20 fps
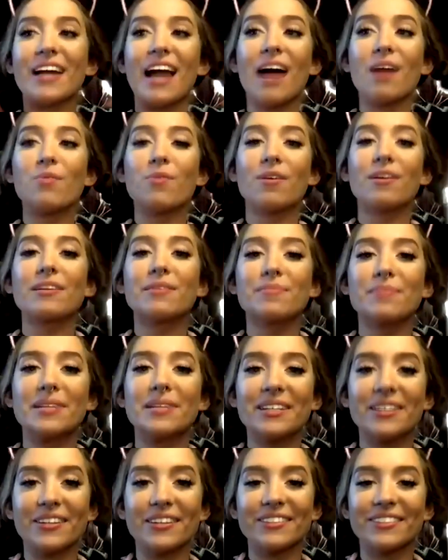I want to
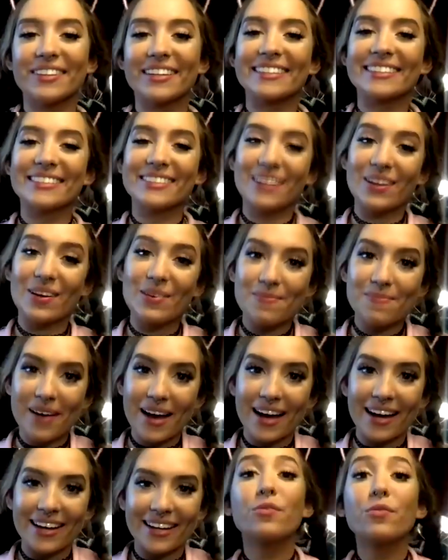meet her like so
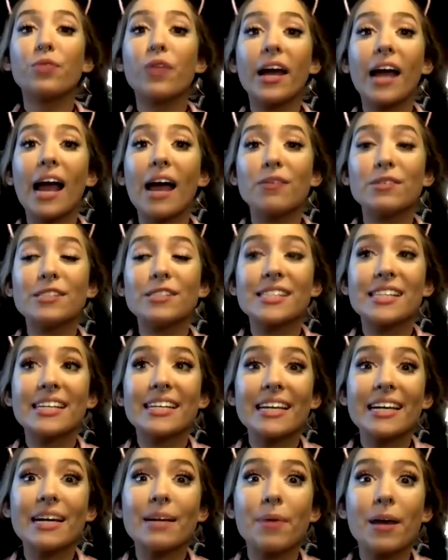bad. Like I was
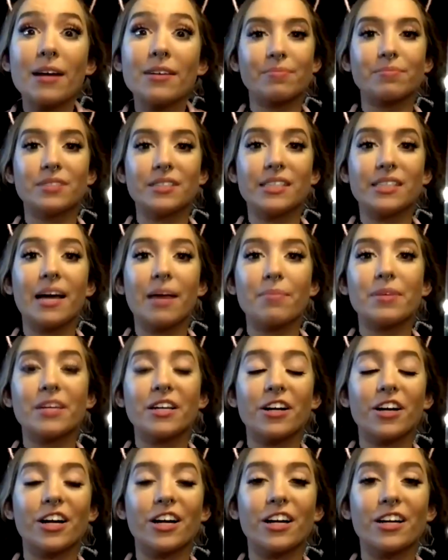thinking about
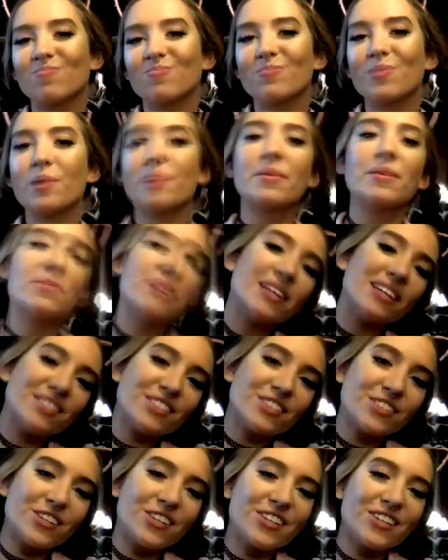DMing her, but maybe I
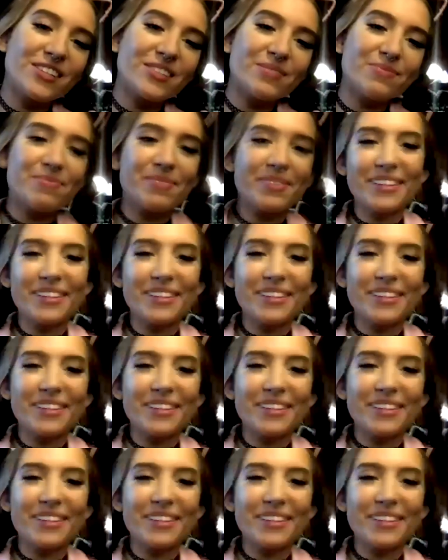should.